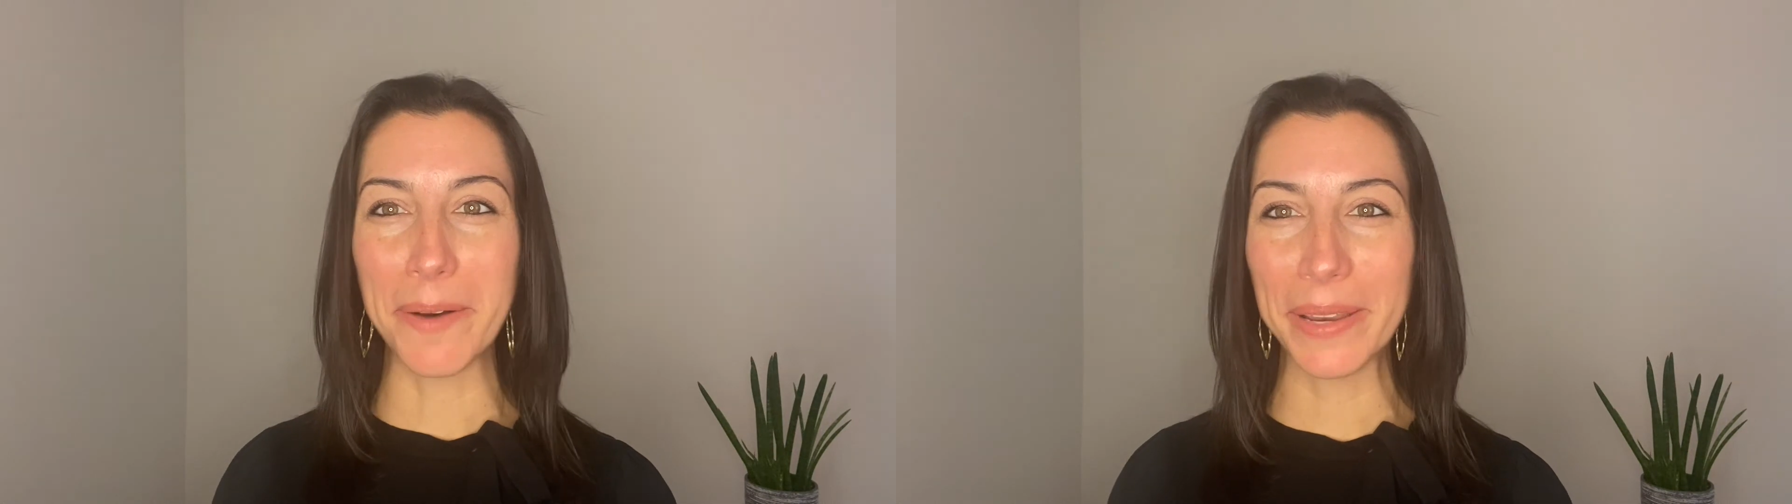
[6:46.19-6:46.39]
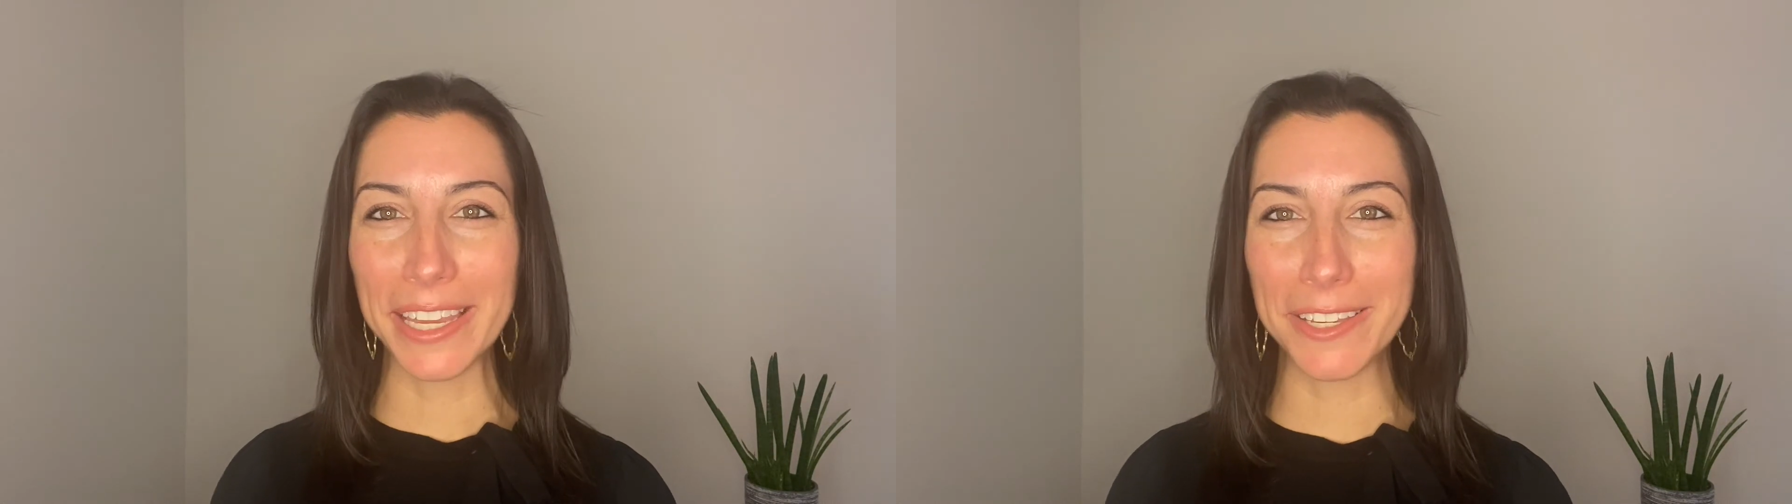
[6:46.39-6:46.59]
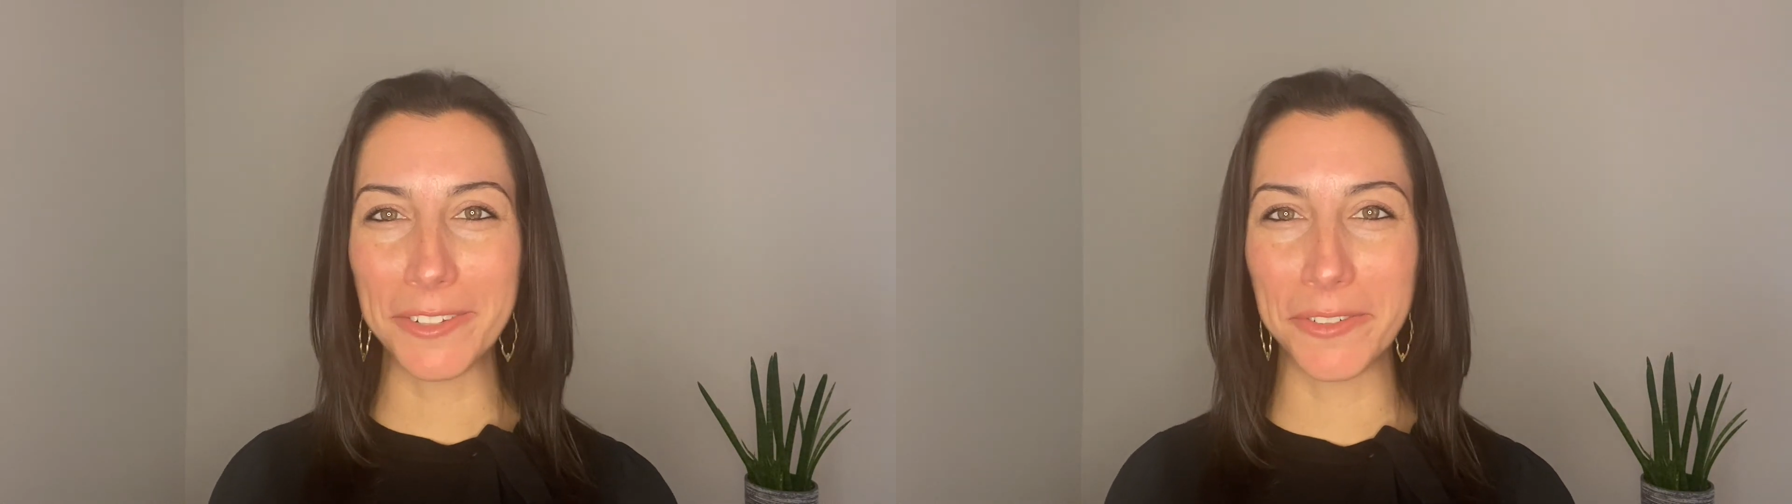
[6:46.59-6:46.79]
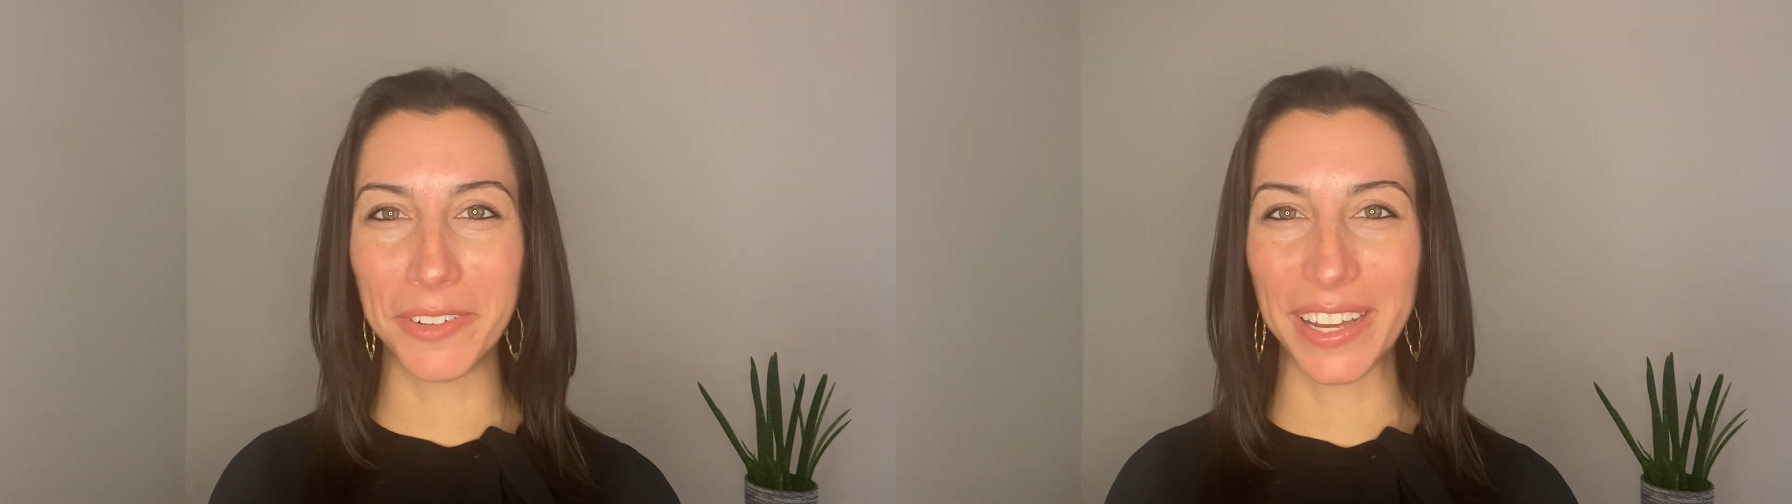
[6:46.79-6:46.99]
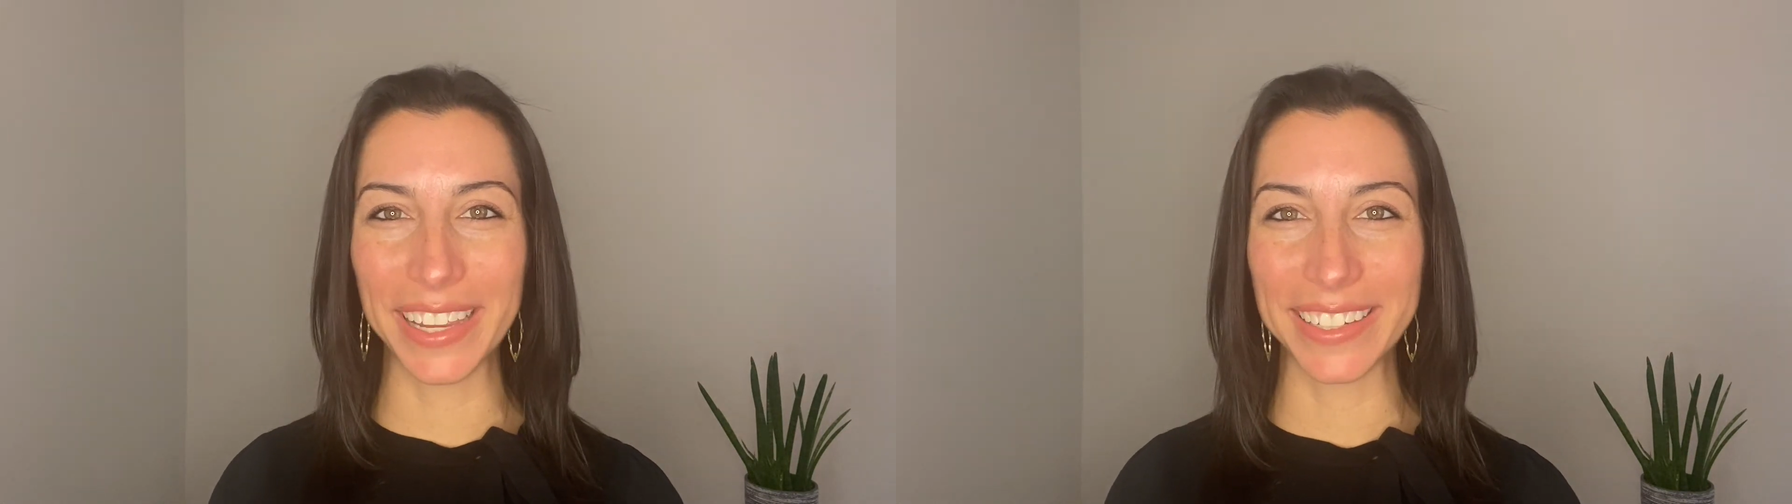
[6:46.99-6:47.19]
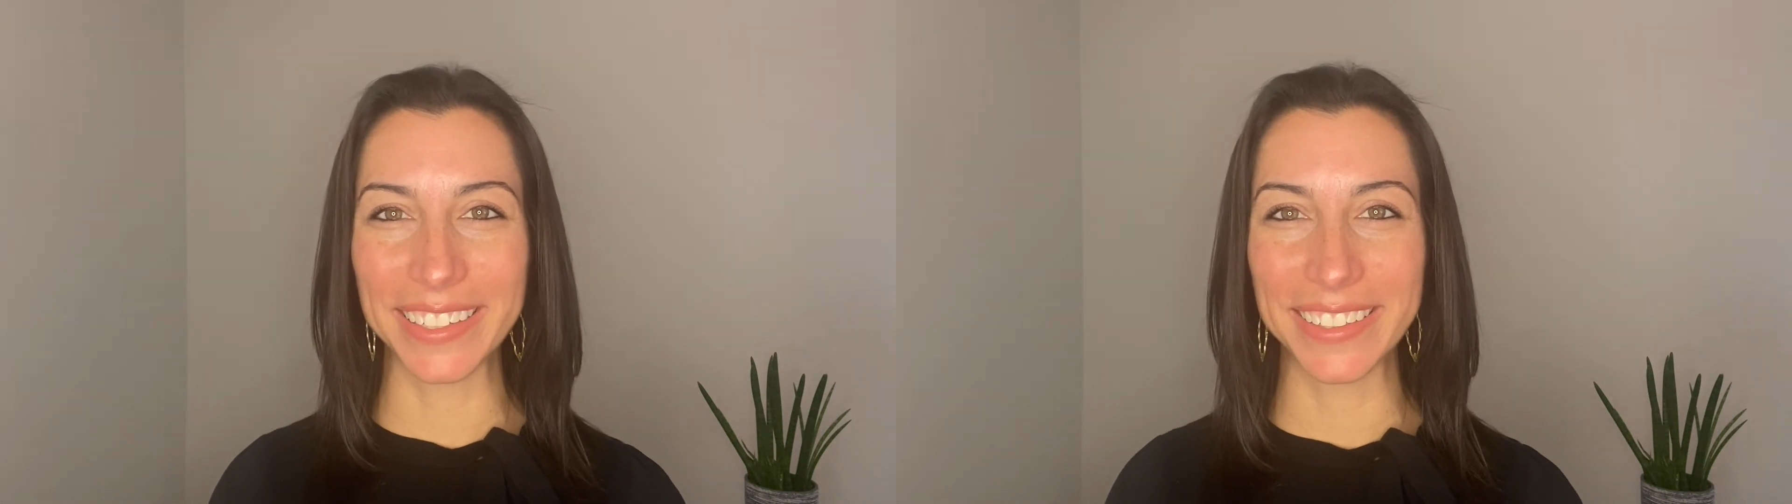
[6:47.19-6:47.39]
many did you find?